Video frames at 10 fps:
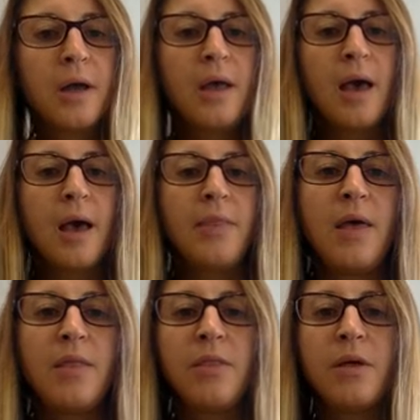and
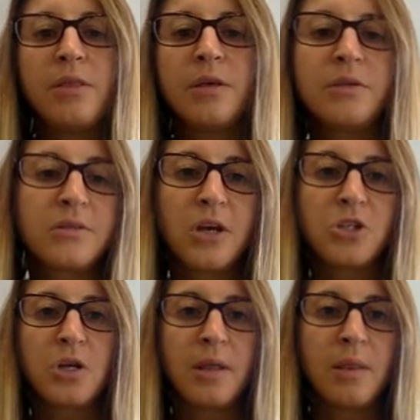then the
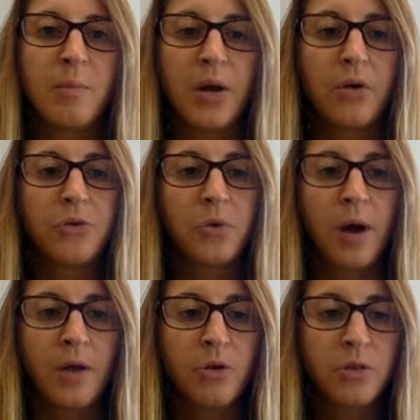discussion in the middle. So
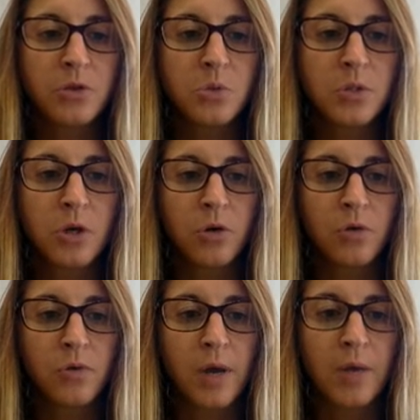I thought this was a
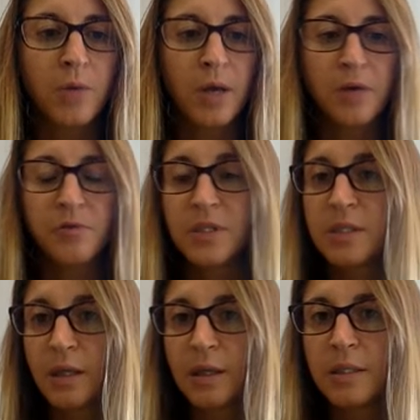great way to
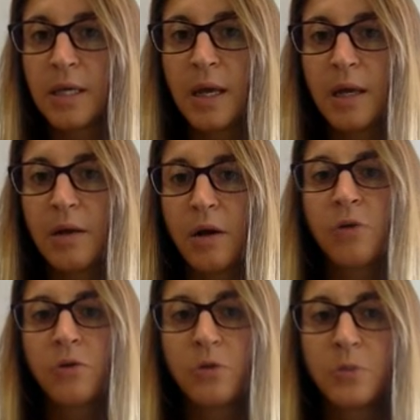facilitate a
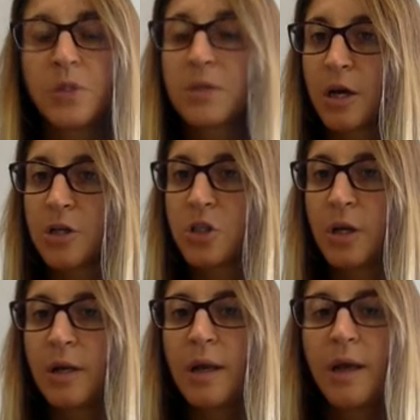group
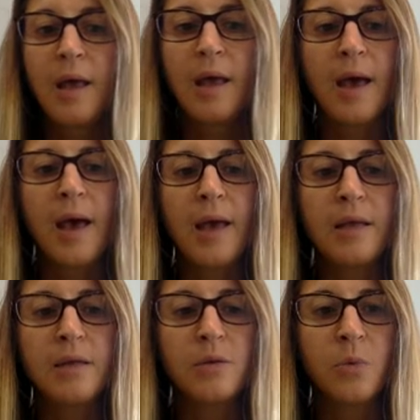discussion.
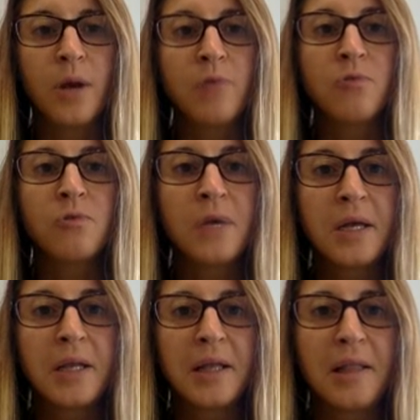And what I
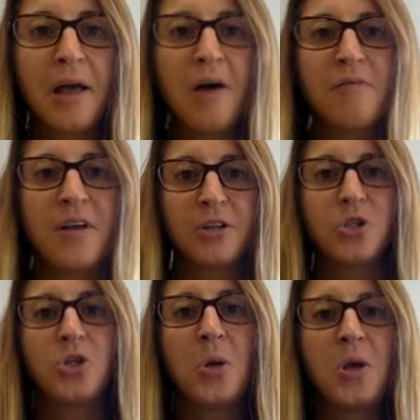really love, and I'll
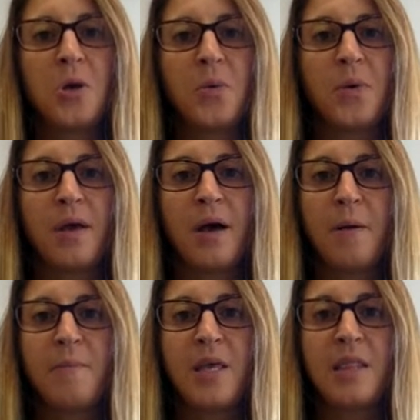show you
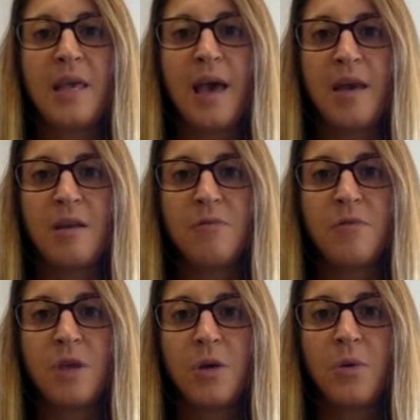in the edit
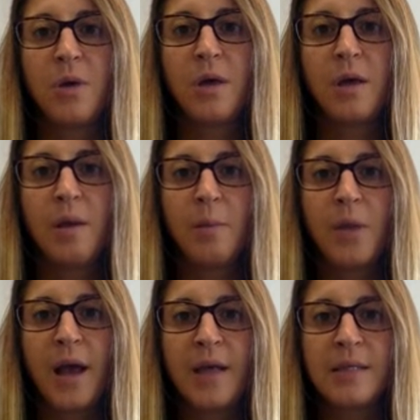view, but as a